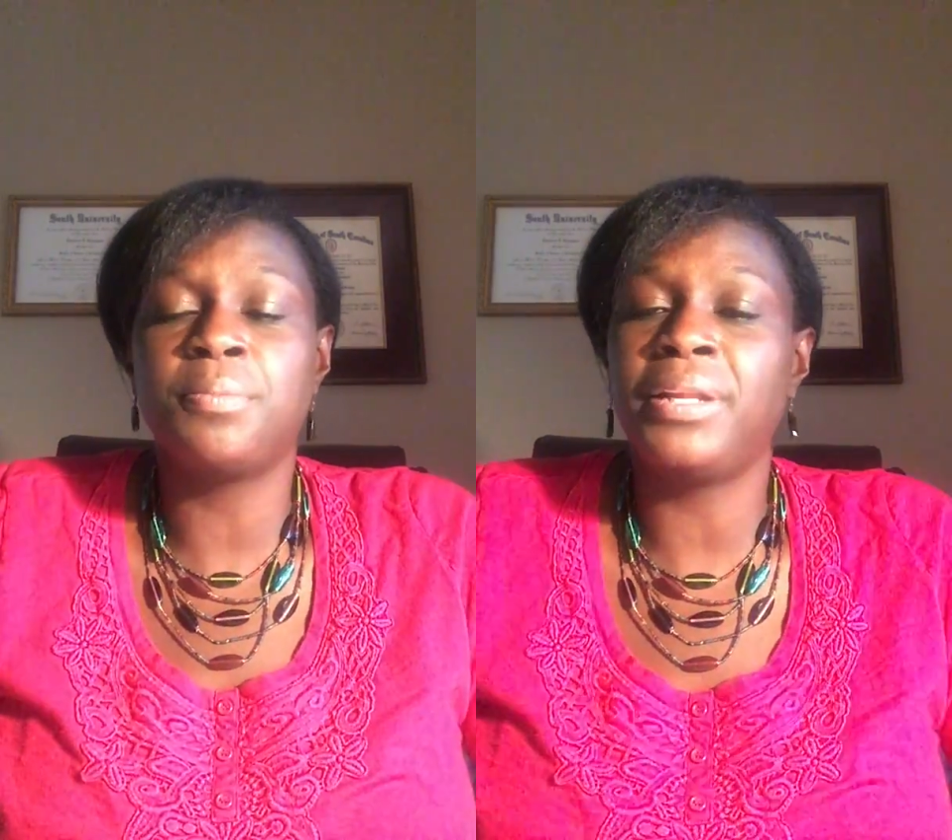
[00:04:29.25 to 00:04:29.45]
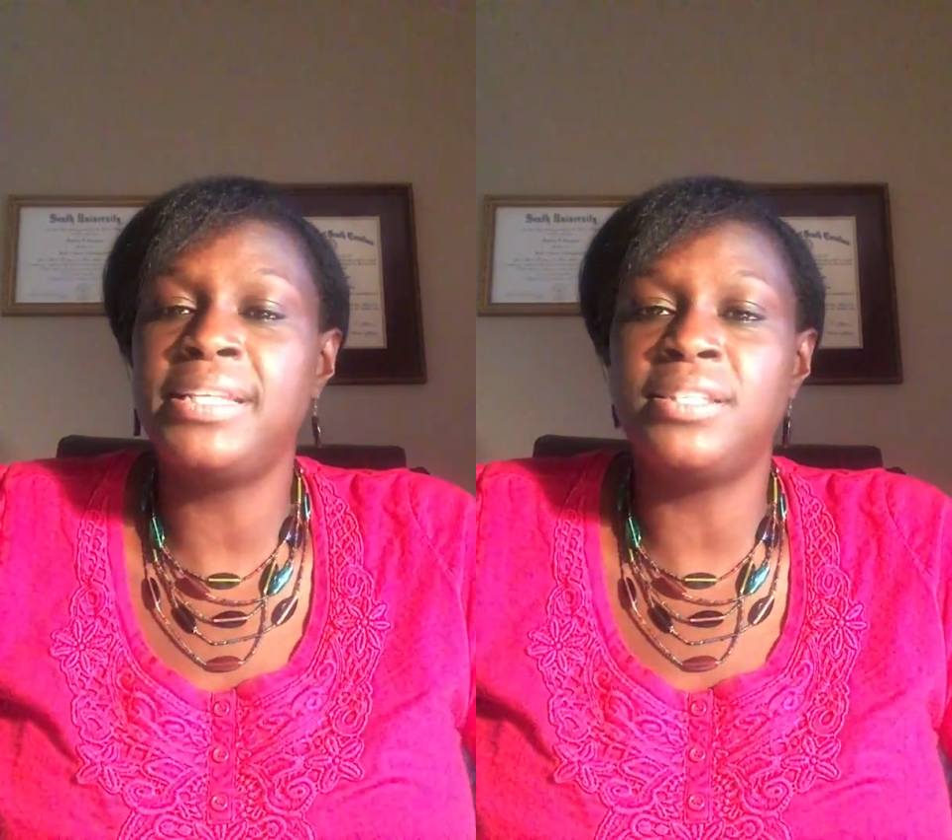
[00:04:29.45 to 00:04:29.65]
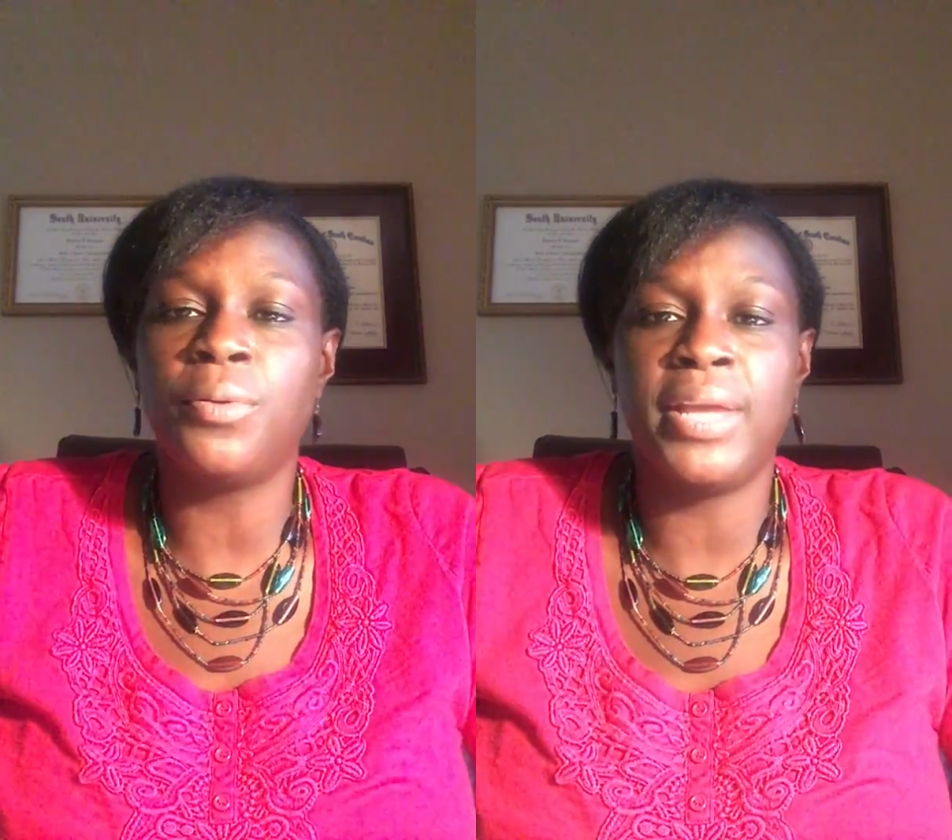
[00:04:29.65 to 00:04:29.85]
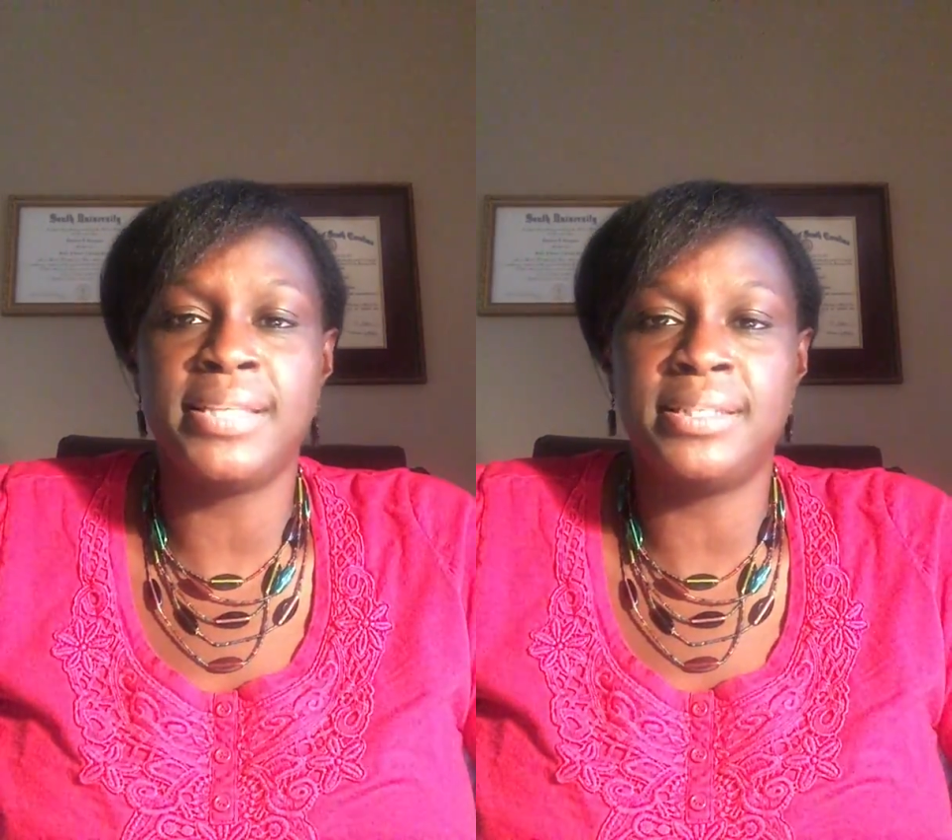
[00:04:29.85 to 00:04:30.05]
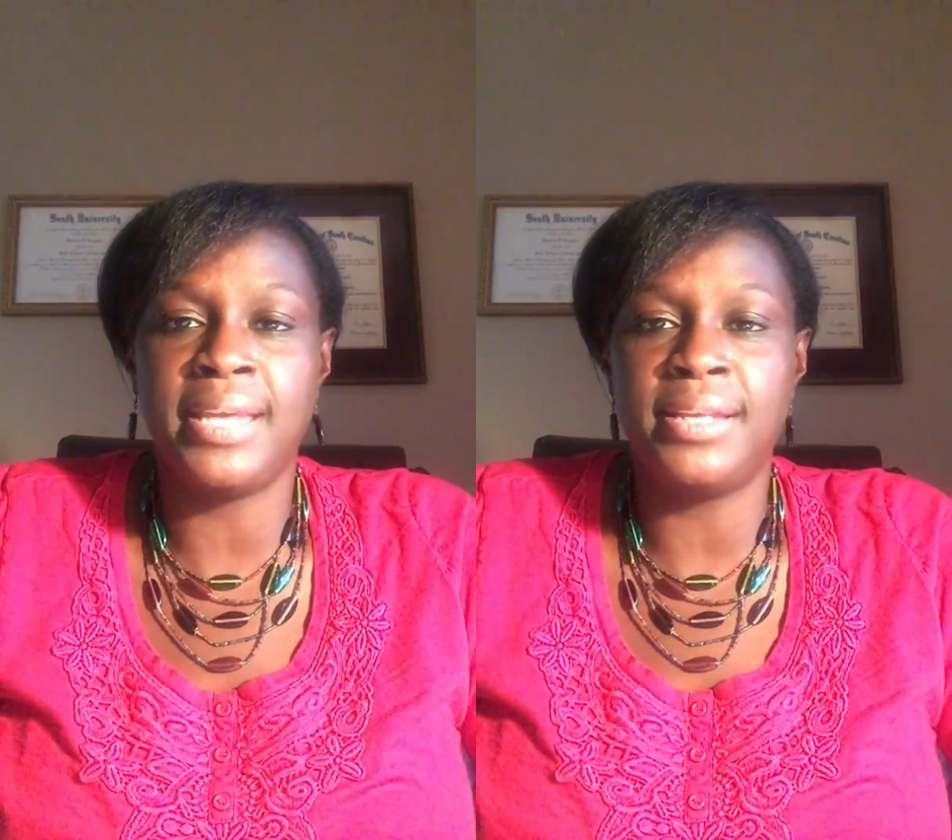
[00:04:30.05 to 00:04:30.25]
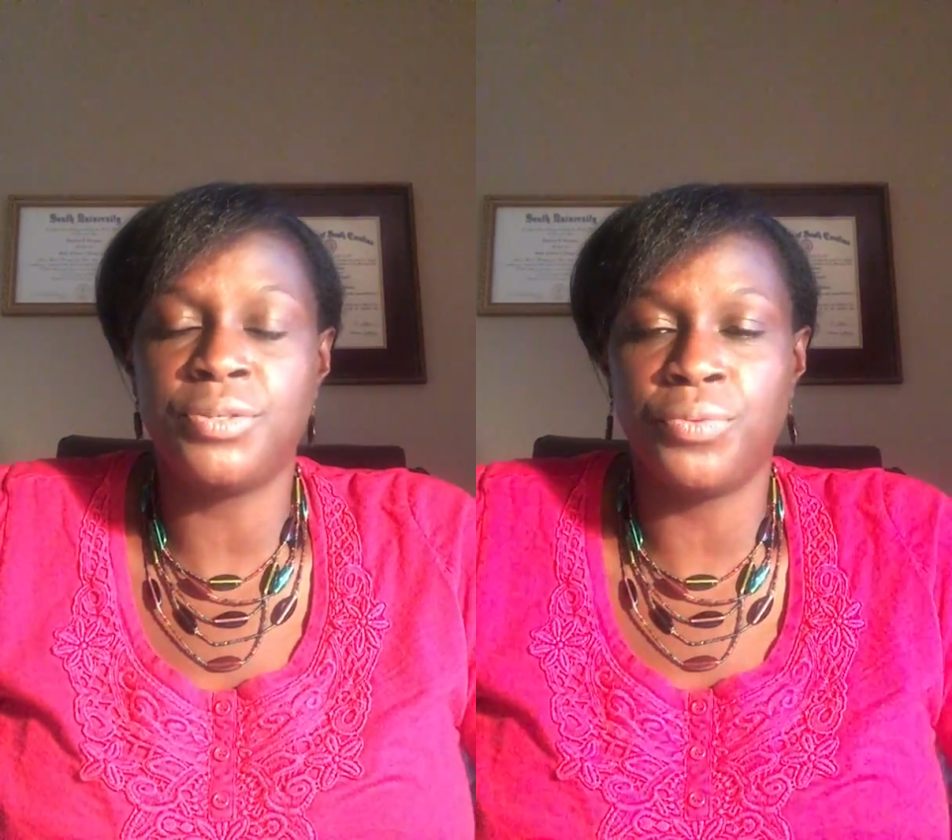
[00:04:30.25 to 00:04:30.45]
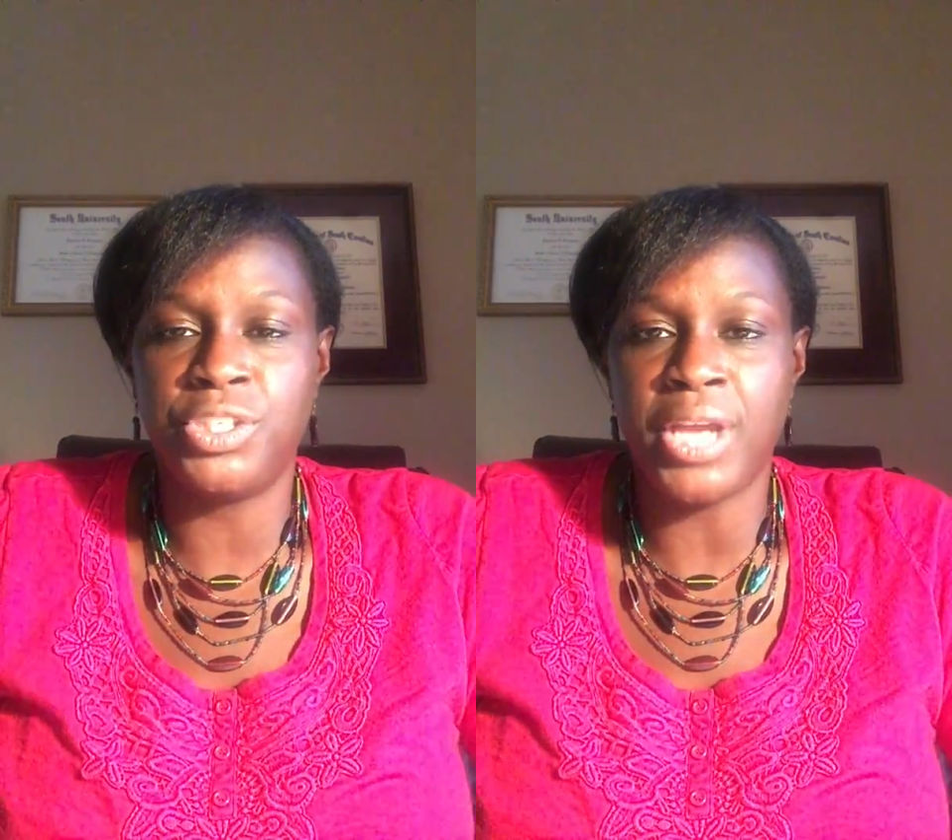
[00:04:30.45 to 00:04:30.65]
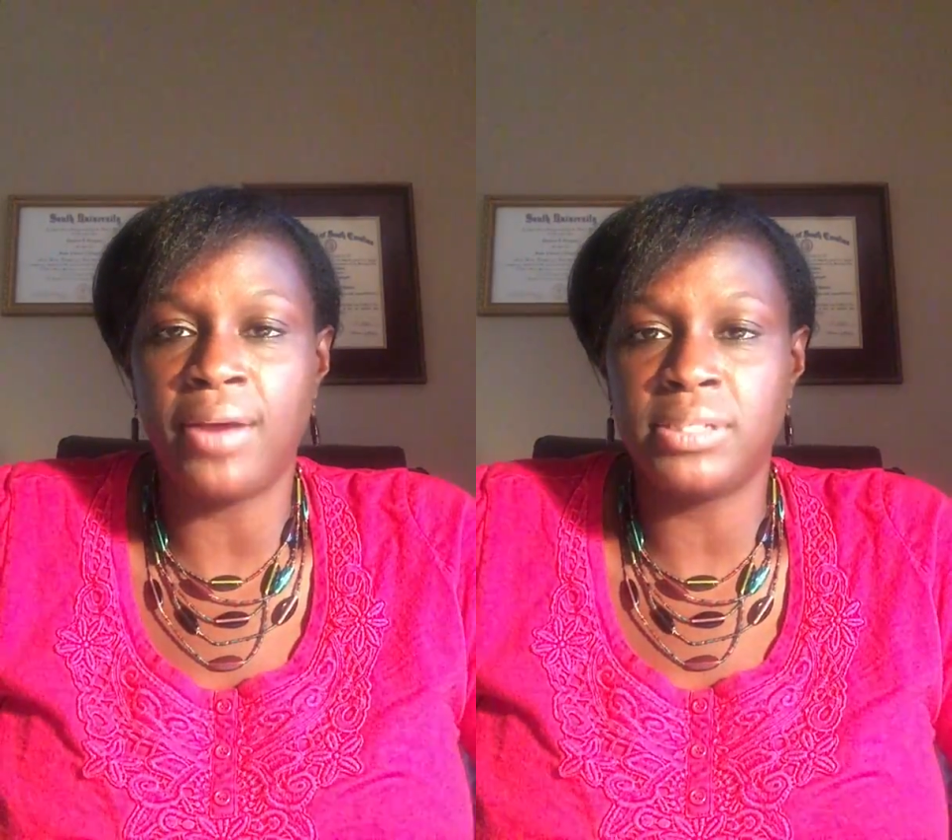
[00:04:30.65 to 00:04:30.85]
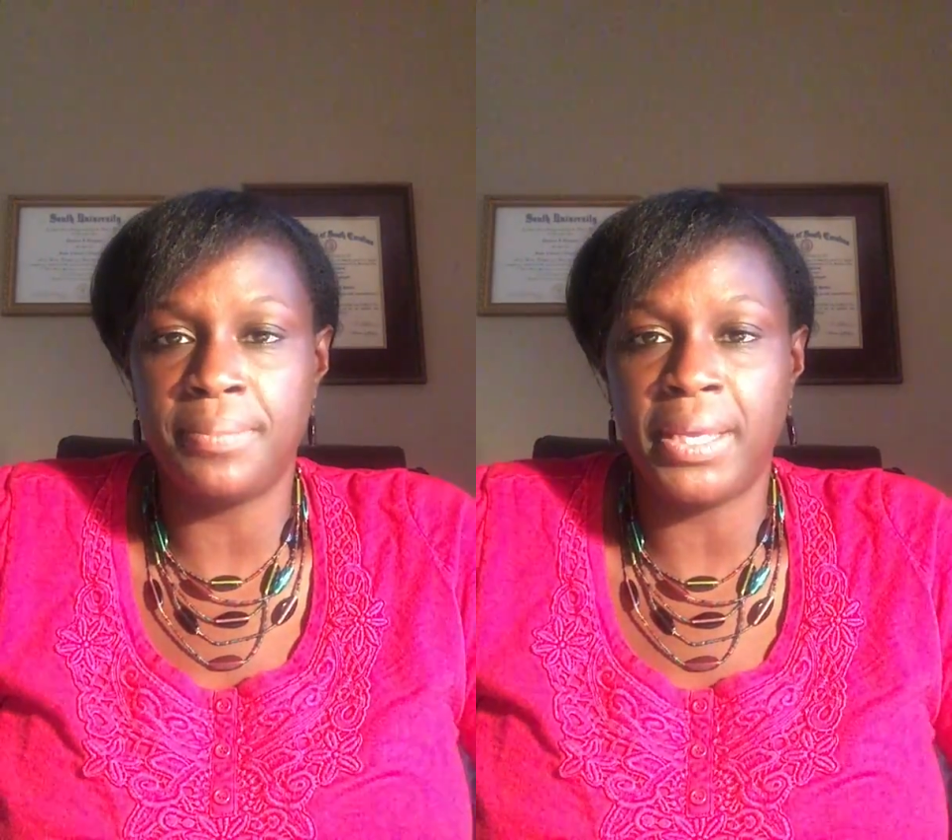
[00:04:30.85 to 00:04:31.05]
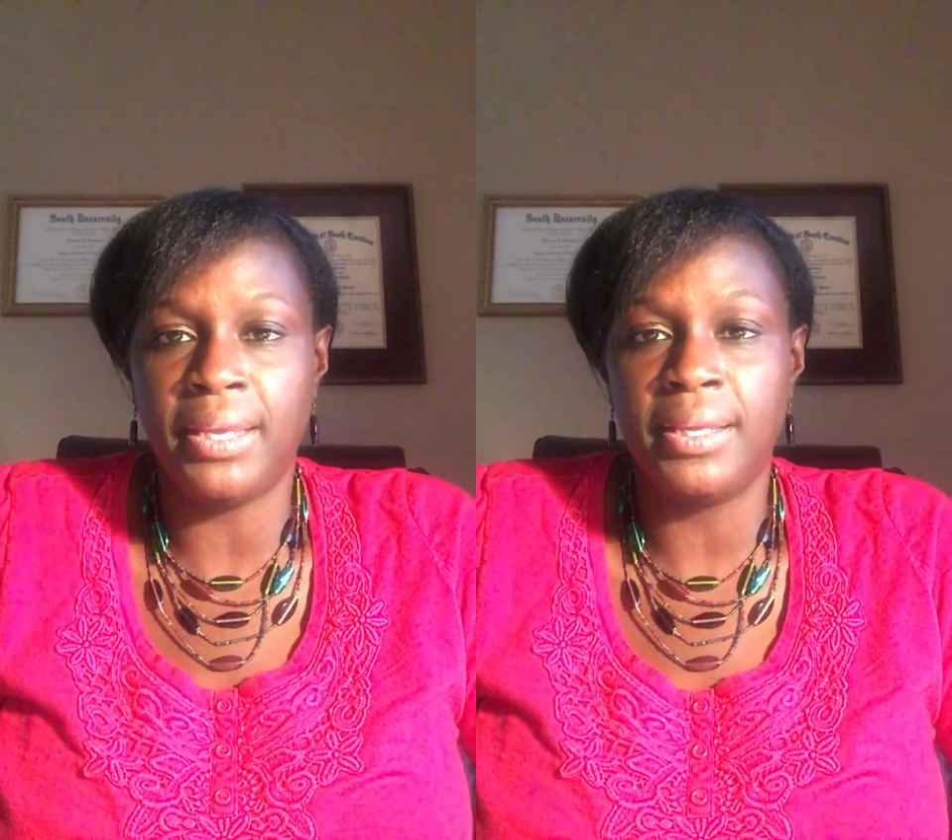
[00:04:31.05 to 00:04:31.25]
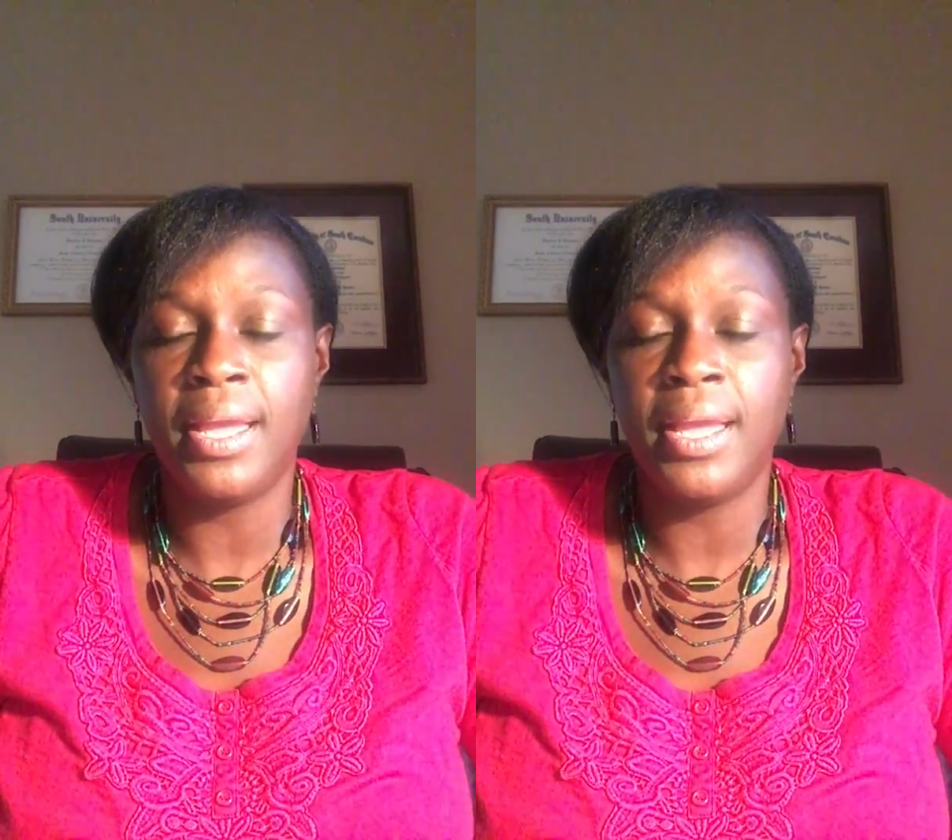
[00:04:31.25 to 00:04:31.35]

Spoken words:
please don't hesitate to reach out to me.